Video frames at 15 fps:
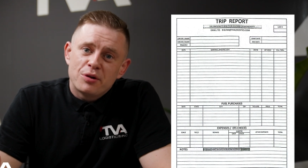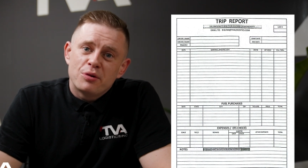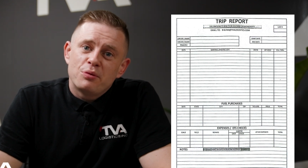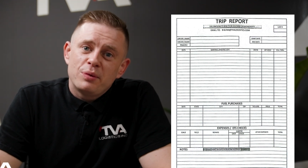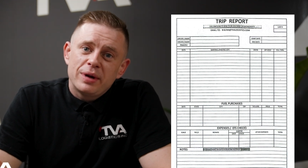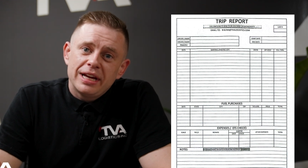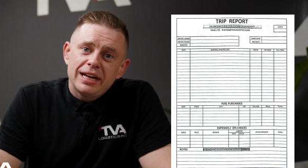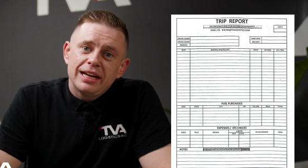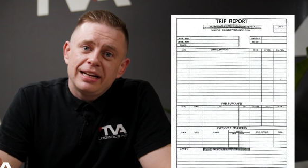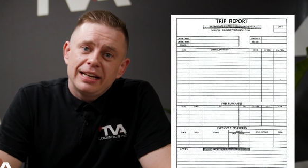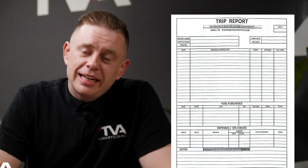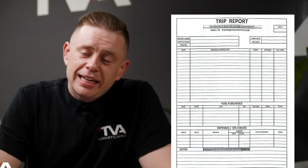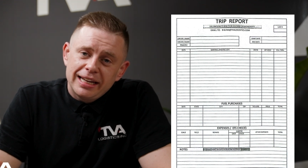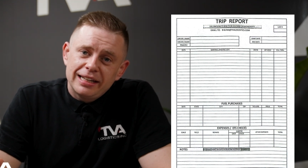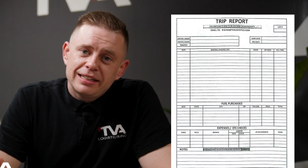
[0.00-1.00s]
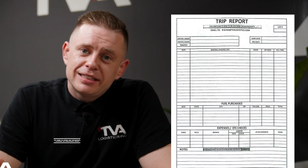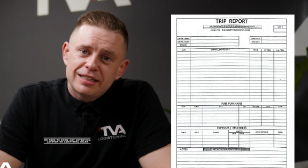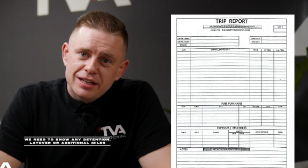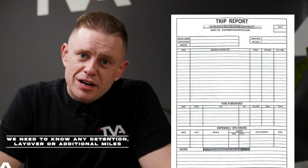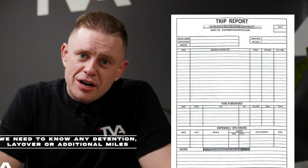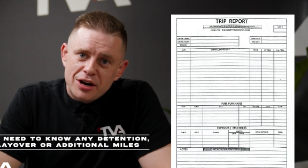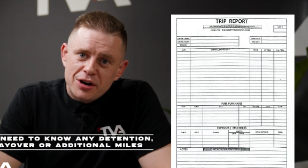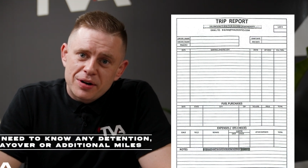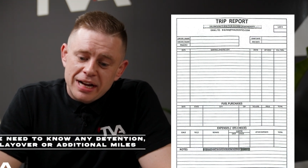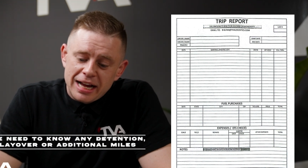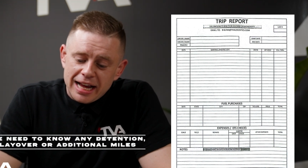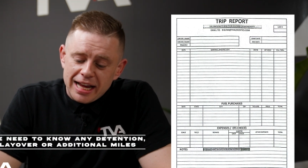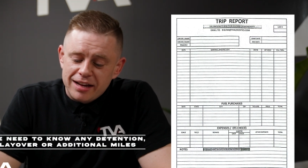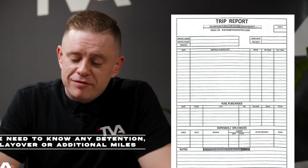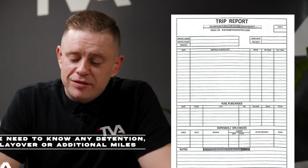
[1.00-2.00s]
we need to know
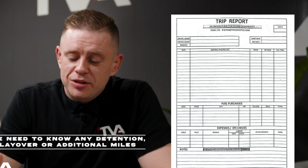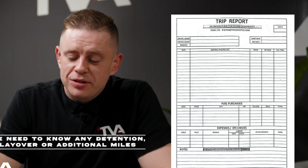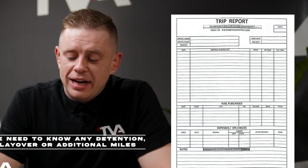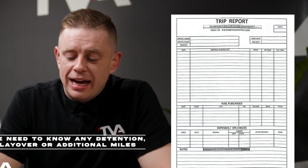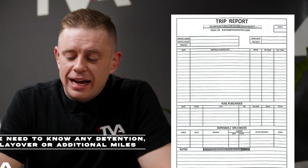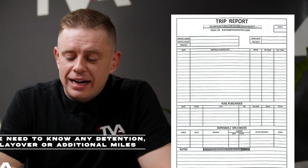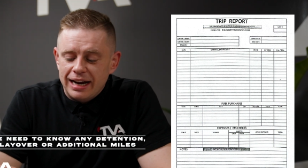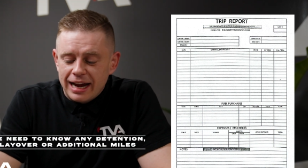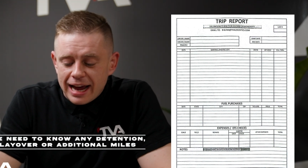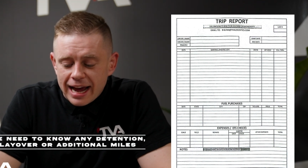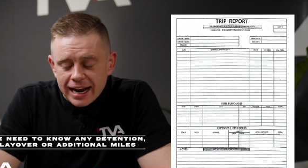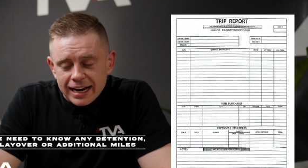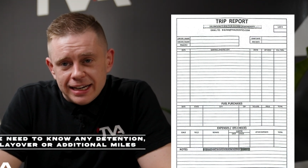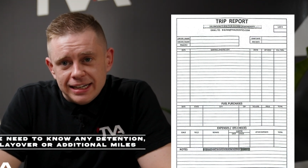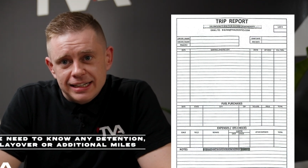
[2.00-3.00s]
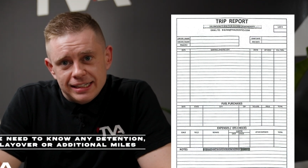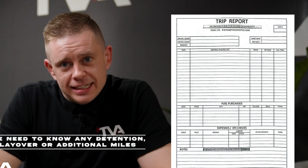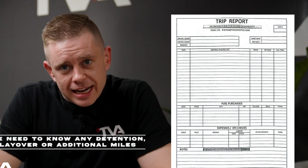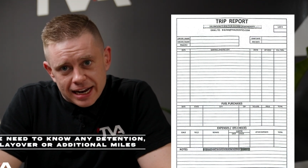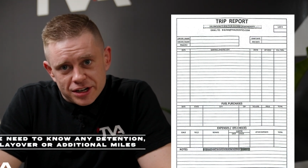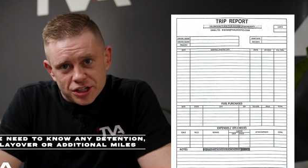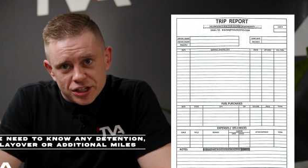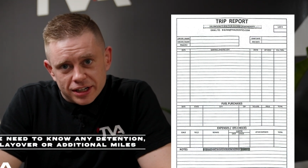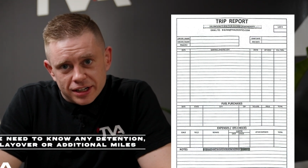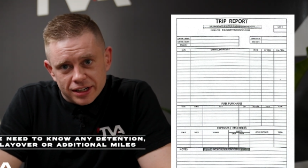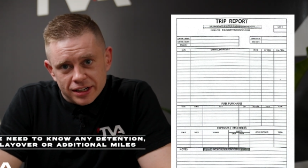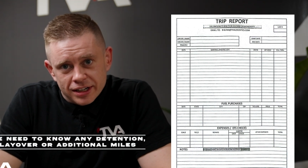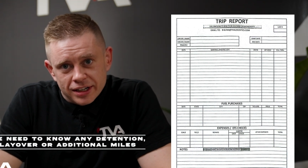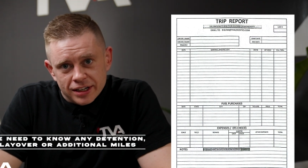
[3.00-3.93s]
if you had any detention,